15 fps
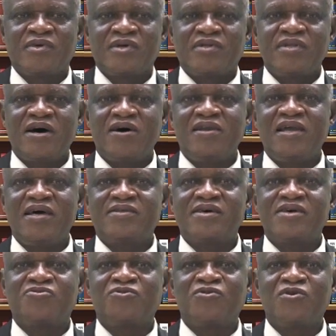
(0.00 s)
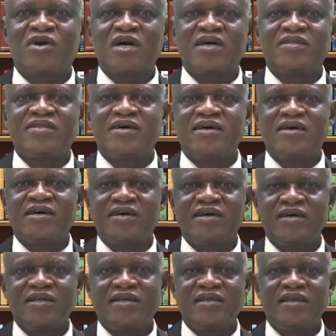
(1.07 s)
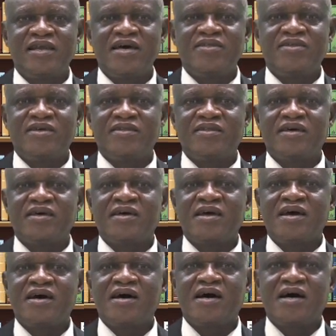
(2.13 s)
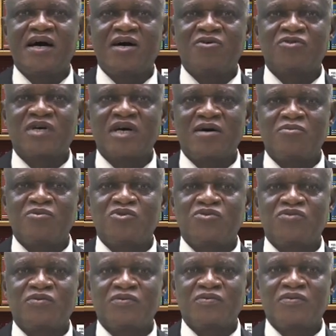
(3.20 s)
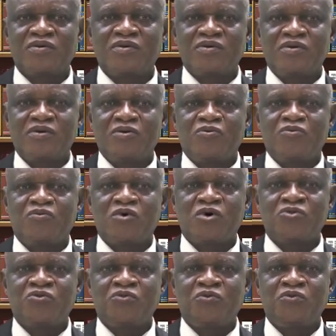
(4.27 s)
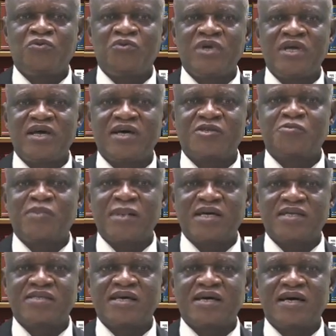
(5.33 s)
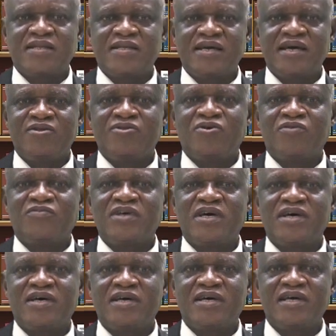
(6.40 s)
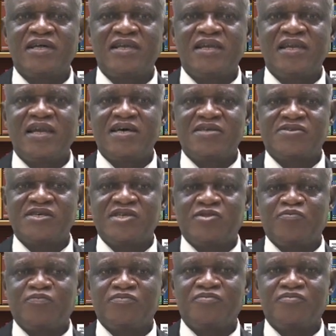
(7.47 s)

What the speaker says: Now let us look at the learning outcomes, what we expect at the end of the lesson.